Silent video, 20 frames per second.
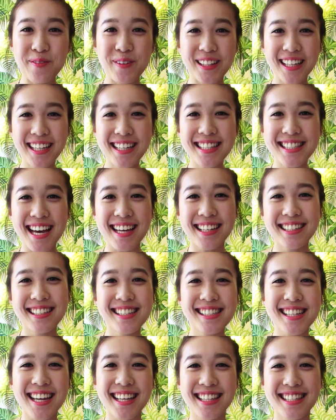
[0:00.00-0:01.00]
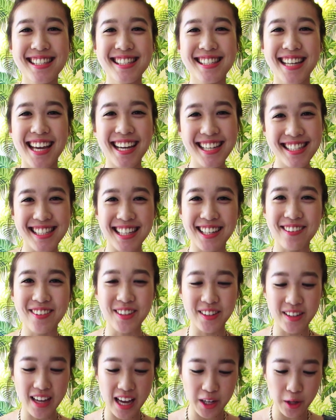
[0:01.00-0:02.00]
Really excited to share this next thing
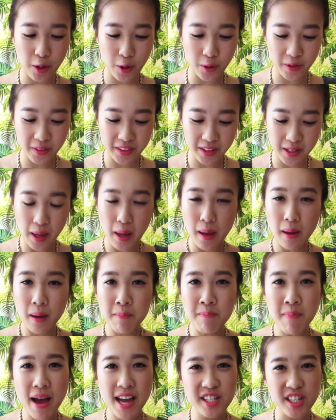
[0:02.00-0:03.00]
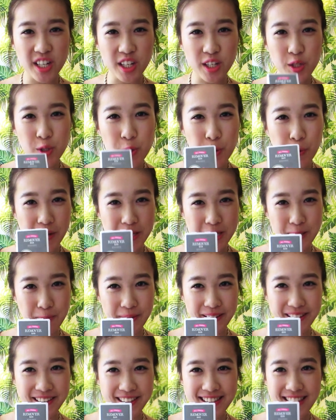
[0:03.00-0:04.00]
with you. I call it the Magic
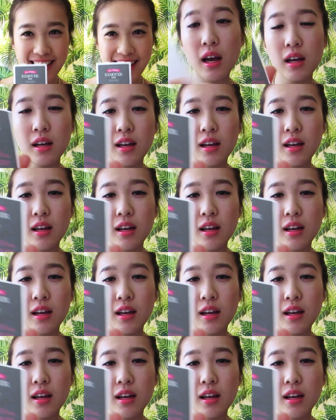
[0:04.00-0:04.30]
Swisspers.